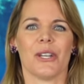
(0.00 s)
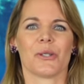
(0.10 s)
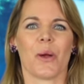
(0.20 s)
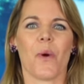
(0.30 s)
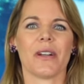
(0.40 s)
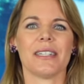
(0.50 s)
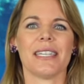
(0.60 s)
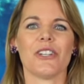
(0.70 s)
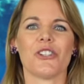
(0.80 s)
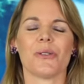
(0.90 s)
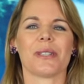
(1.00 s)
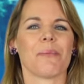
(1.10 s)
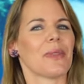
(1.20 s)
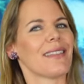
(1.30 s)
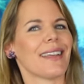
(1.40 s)
So I want to teach you
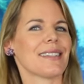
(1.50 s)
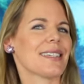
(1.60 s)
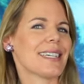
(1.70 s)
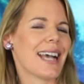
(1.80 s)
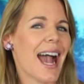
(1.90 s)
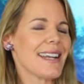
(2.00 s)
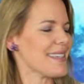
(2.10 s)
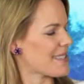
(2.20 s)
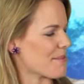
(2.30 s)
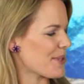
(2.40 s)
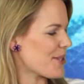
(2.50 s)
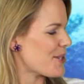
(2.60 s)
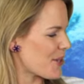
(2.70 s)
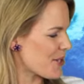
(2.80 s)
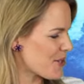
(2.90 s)
something that's kind of similar
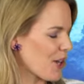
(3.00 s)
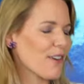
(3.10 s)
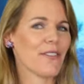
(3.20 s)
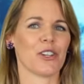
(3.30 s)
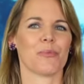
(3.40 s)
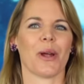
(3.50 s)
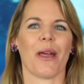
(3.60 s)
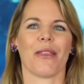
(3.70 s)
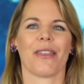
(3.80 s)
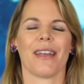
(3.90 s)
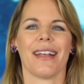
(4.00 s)
to the starfish breath.